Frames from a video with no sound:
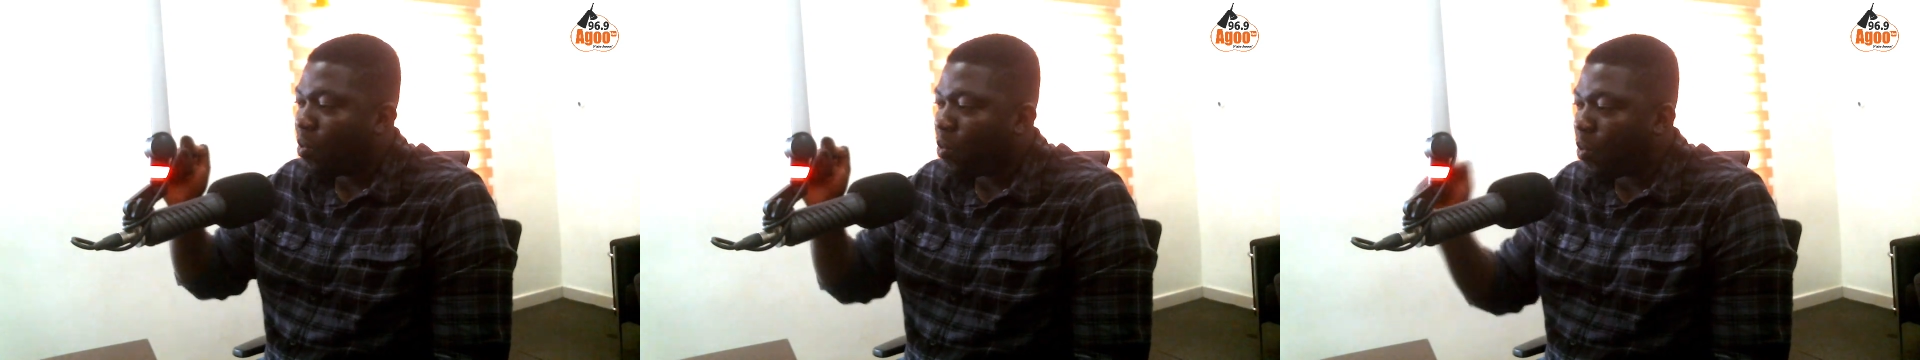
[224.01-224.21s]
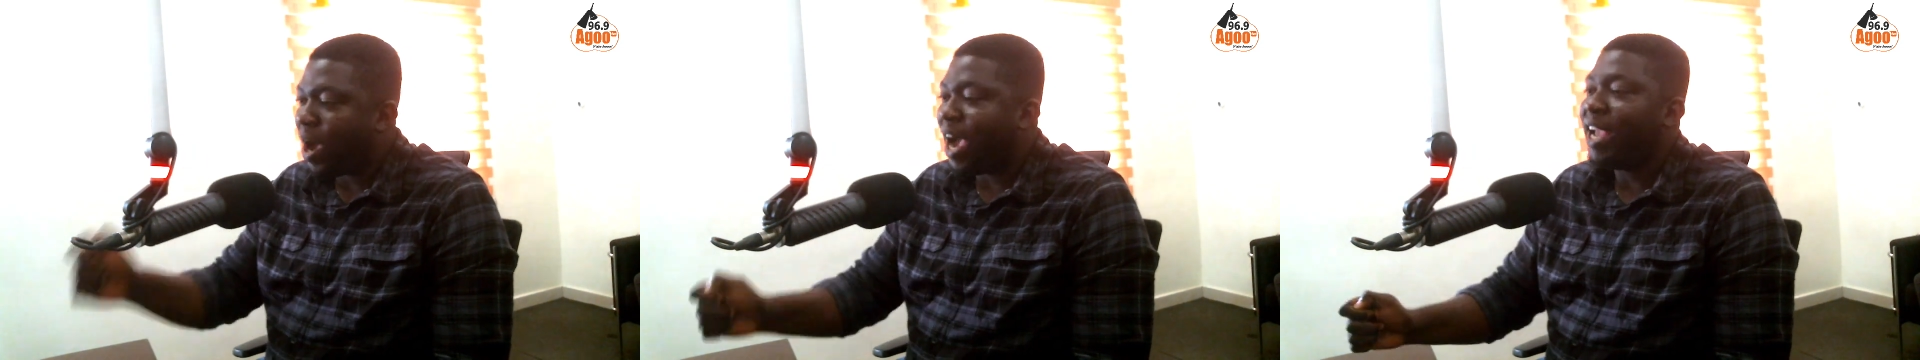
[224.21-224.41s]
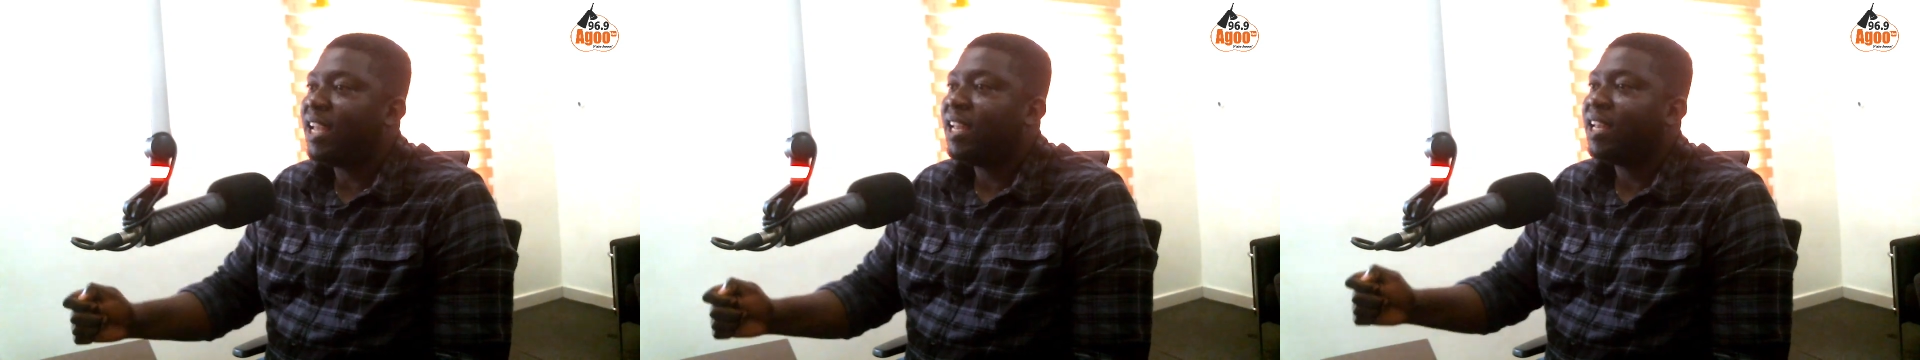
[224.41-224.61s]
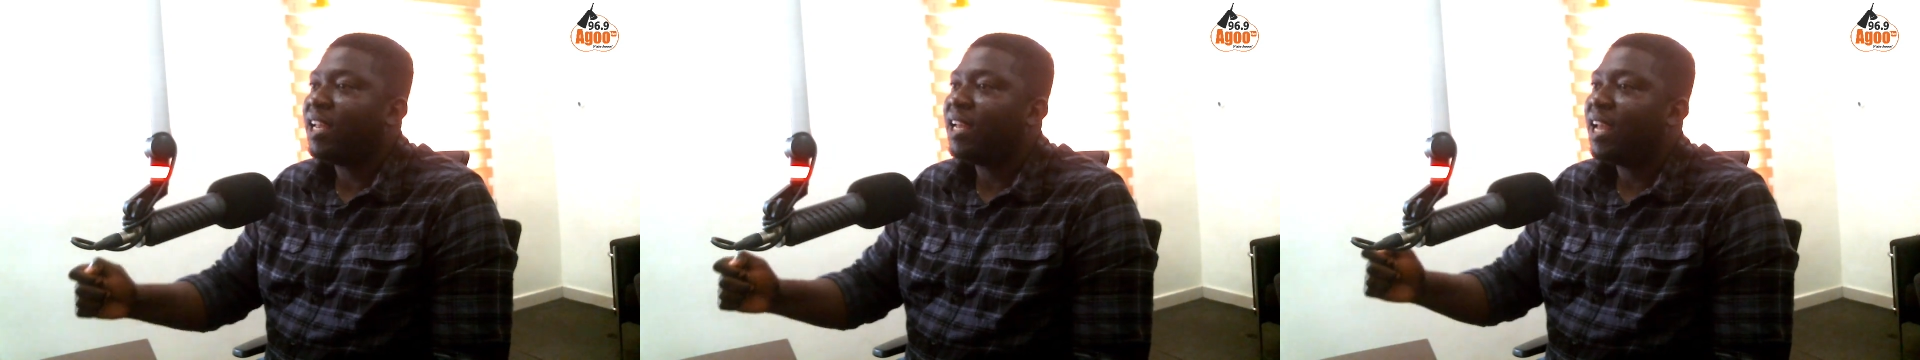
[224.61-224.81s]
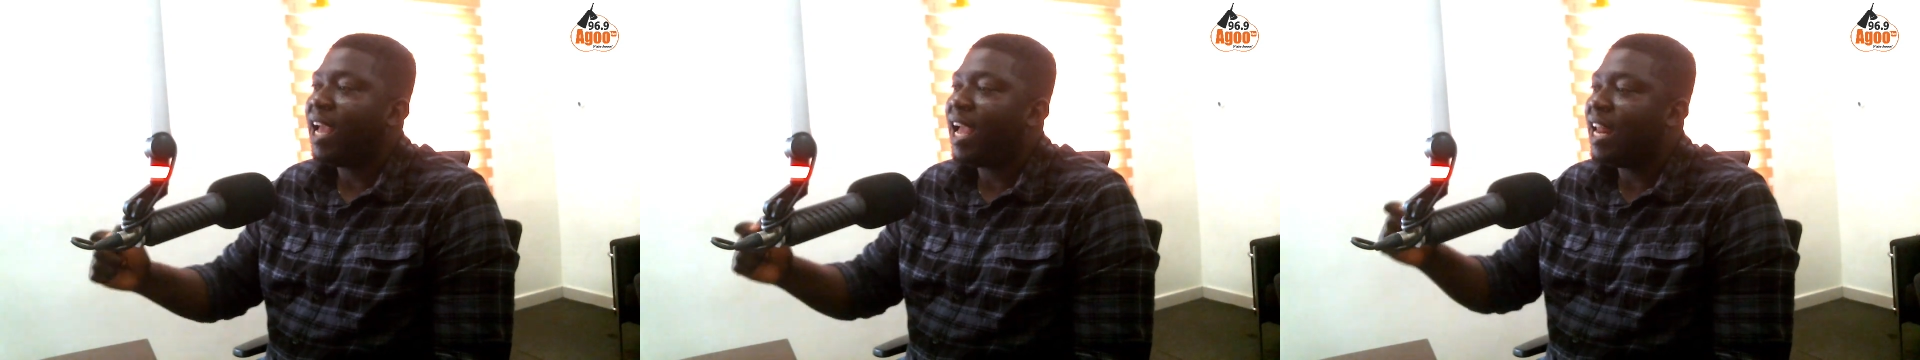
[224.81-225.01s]
Why?
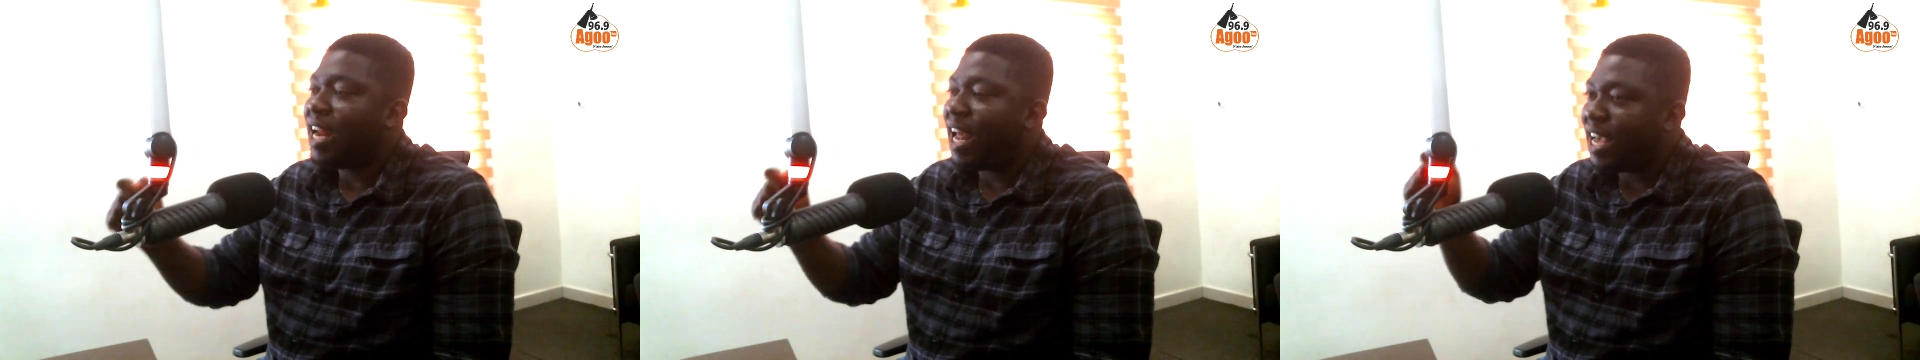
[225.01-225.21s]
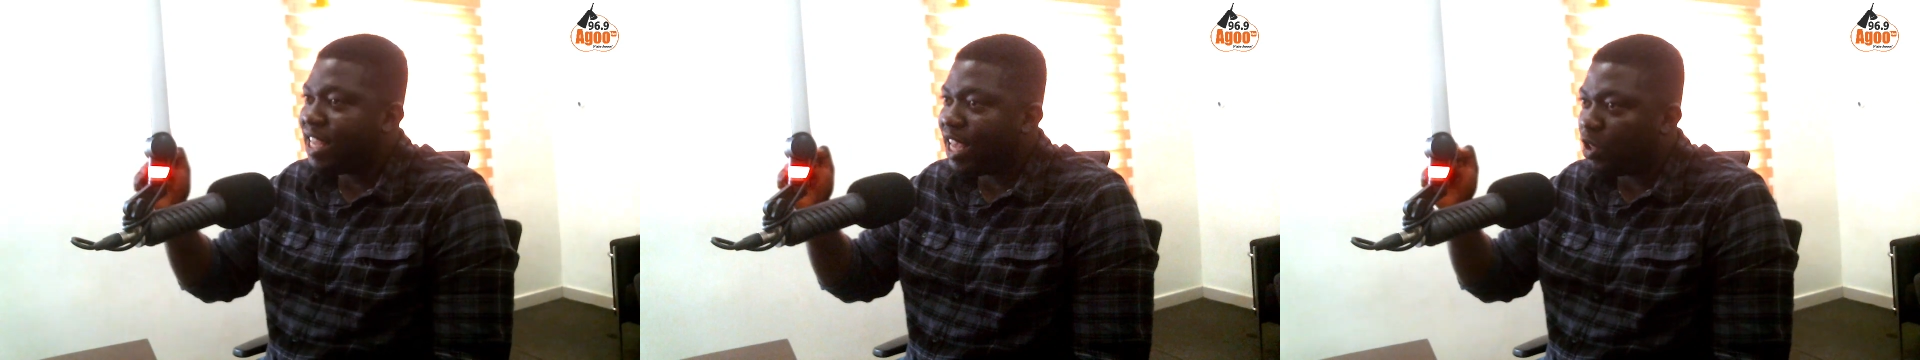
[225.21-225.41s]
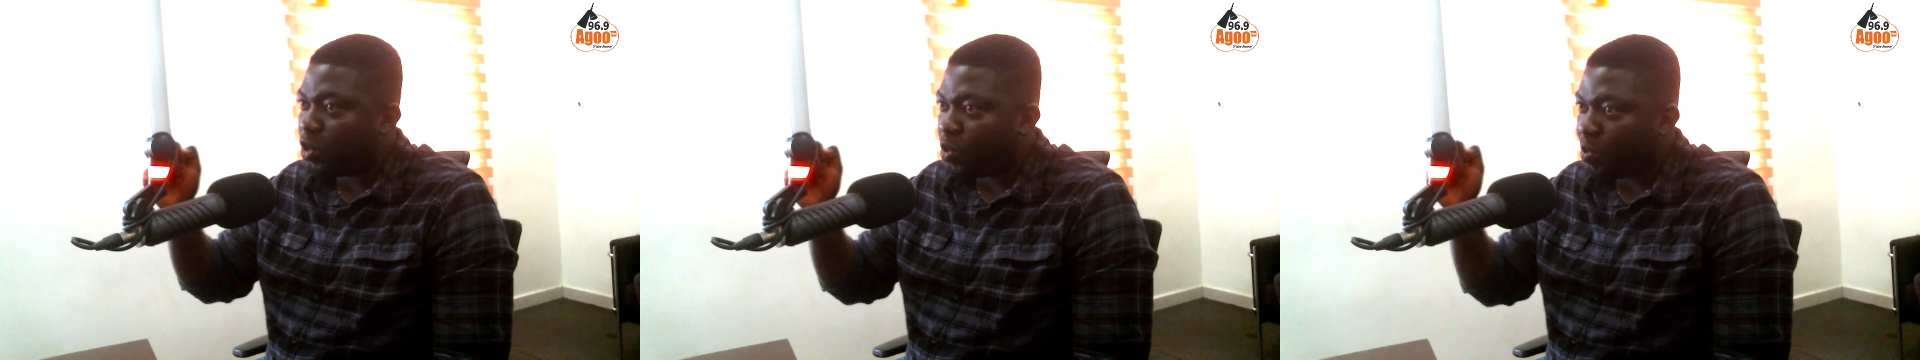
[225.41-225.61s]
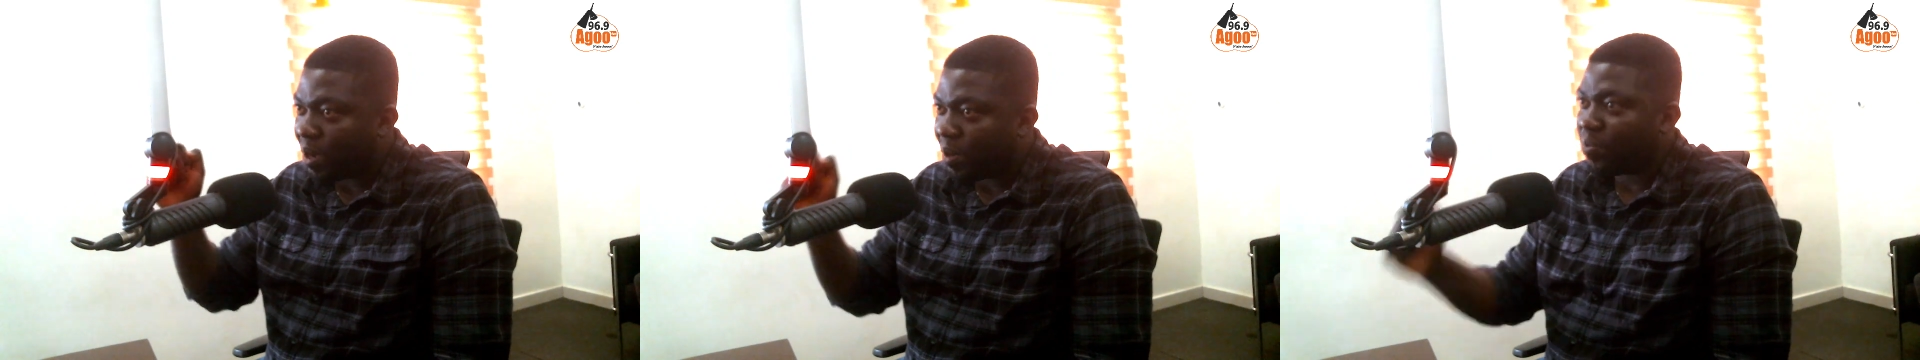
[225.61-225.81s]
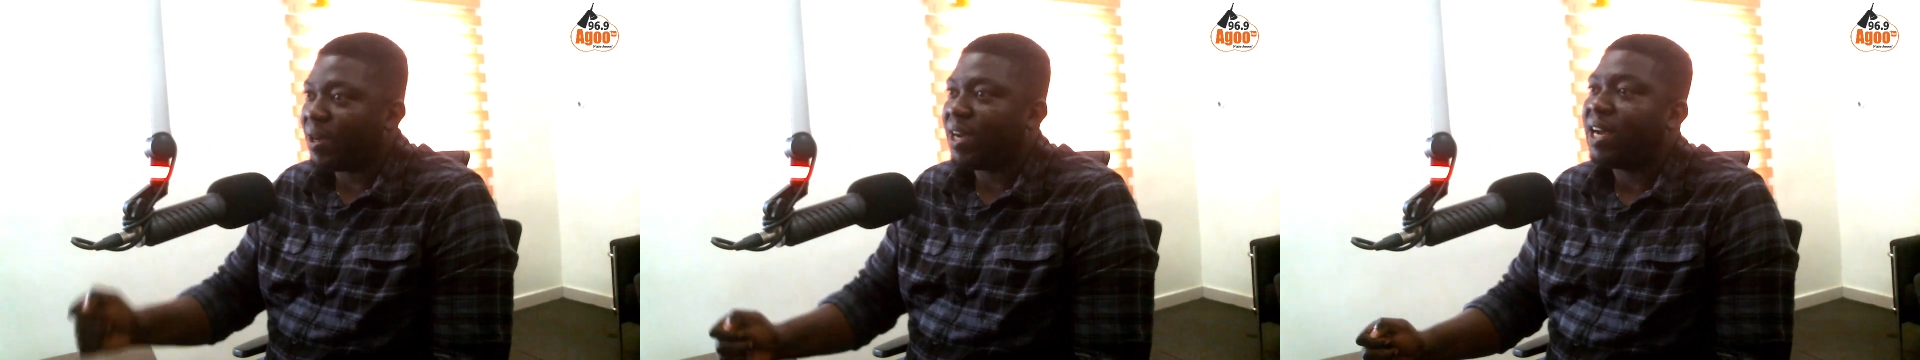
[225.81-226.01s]
Ena aye
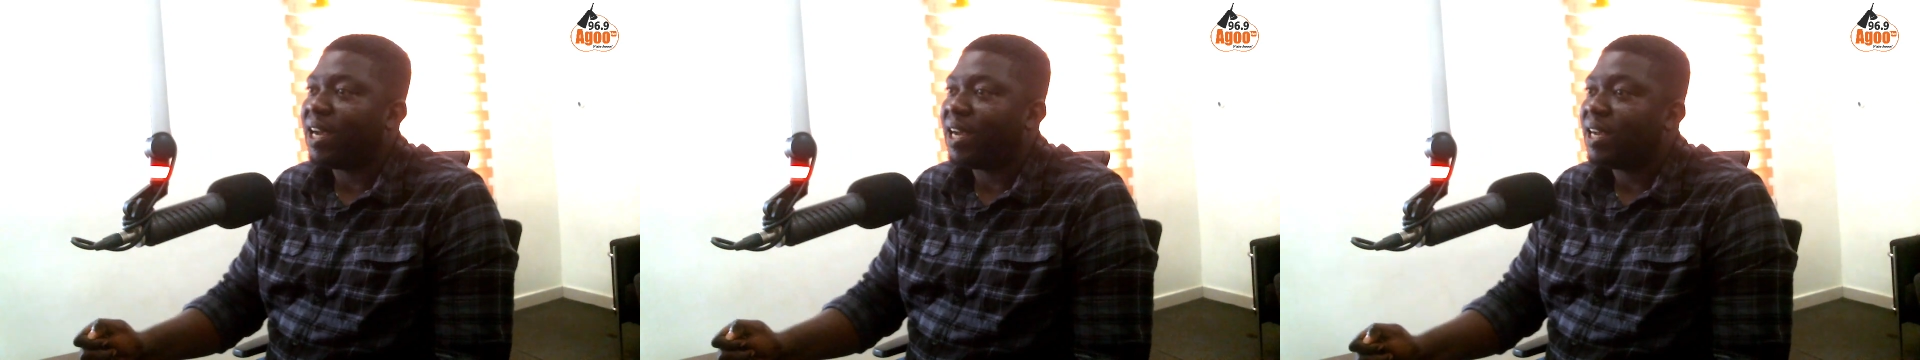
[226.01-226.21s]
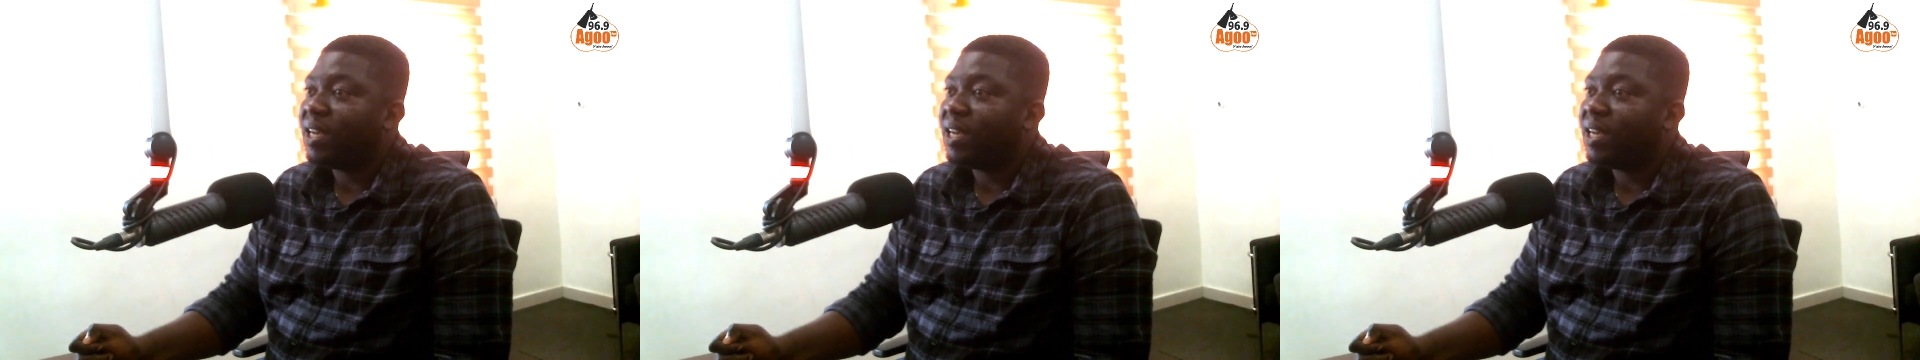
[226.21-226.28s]
juma pa.